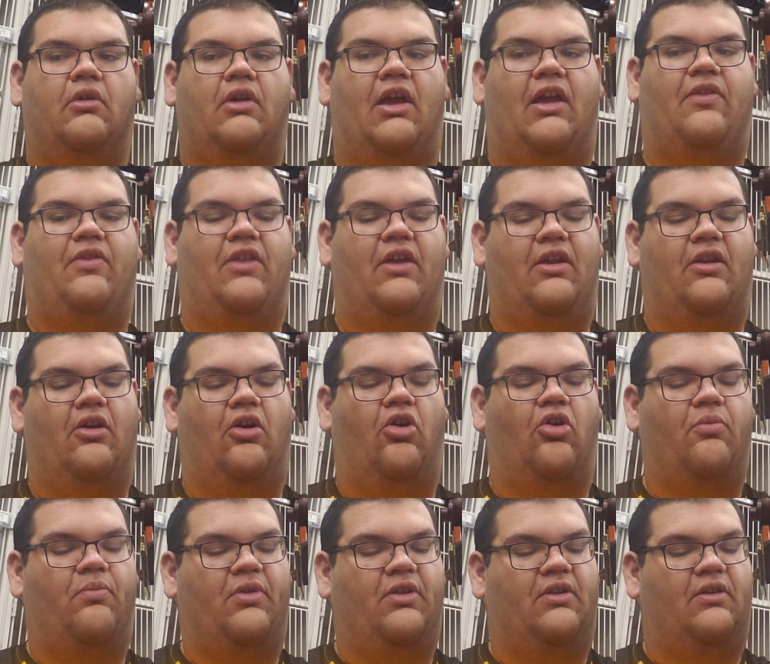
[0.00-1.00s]
and then
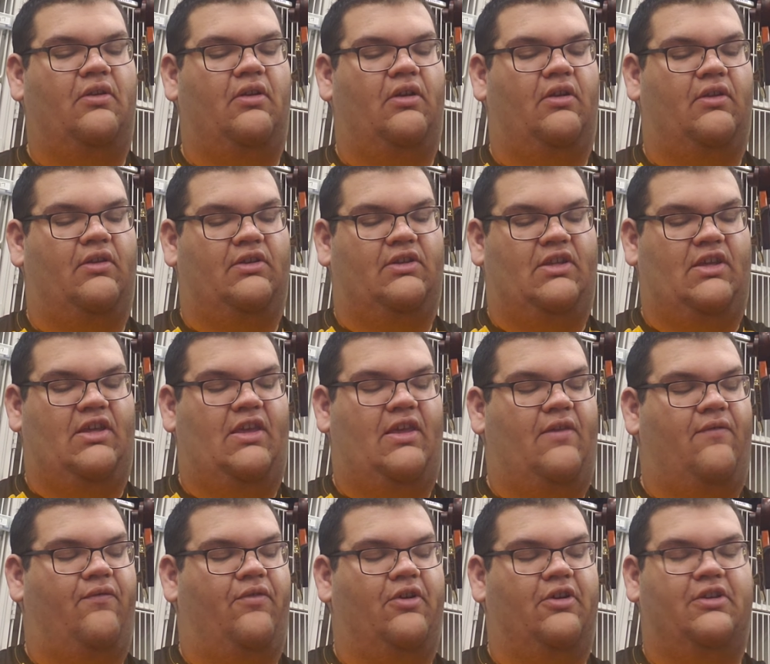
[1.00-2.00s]
open
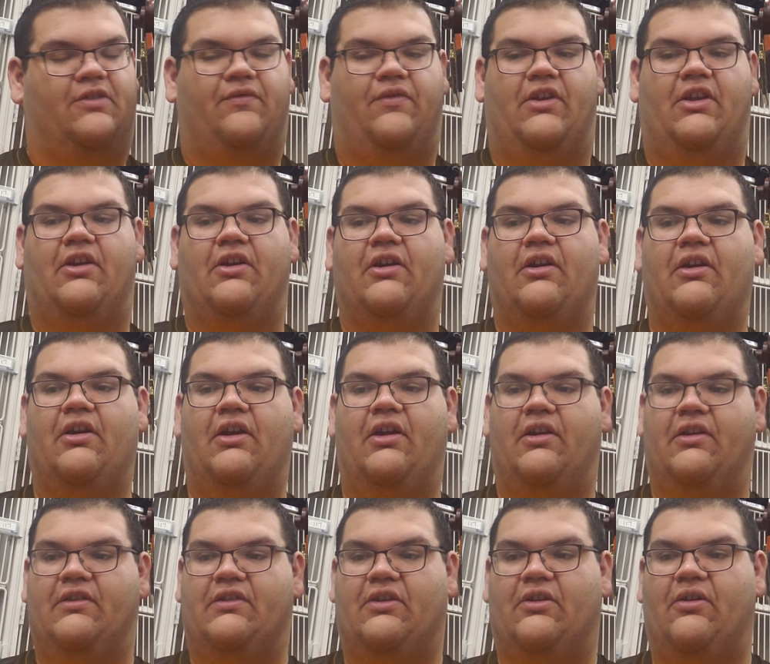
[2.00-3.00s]
D first finger.
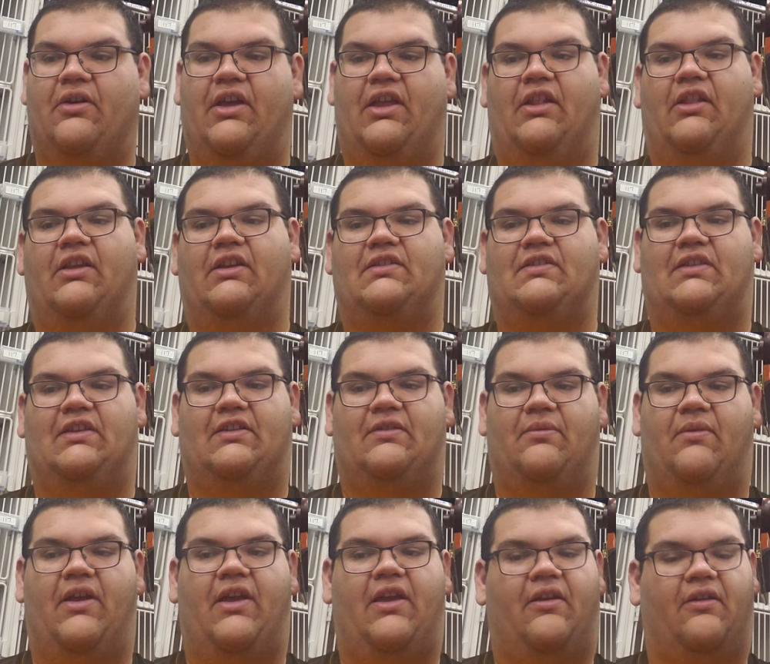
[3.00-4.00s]
So it looks
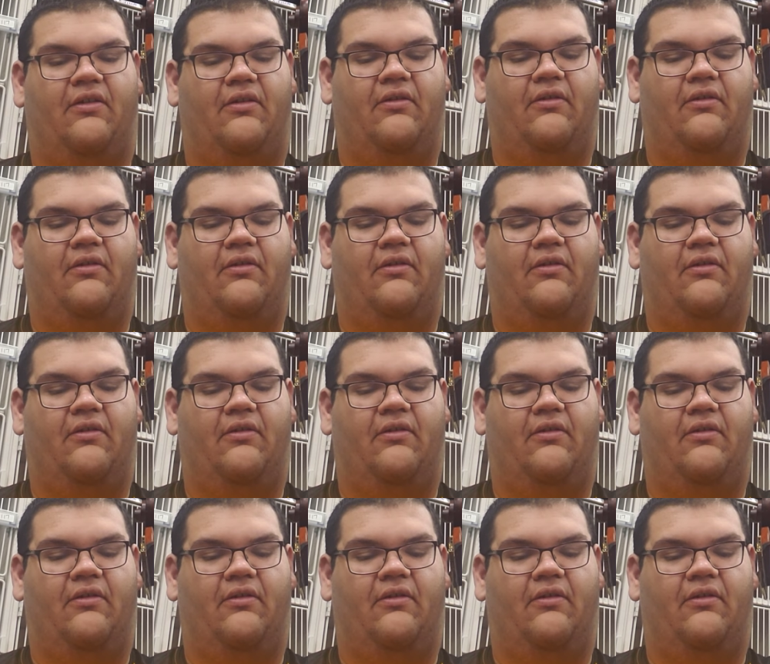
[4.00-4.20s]
this way.